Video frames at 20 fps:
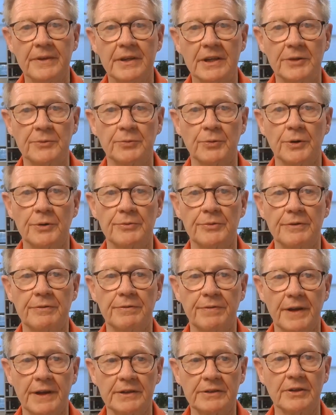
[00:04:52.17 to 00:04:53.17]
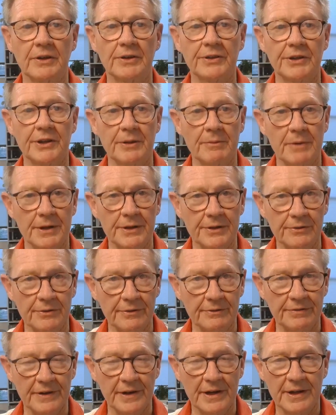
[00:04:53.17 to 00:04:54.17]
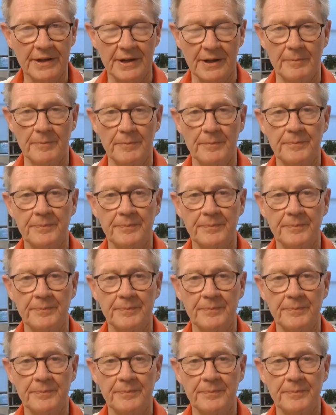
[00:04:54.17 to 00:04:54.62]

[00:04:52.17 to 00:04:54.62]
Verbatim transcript: it would reflect on their mother and father.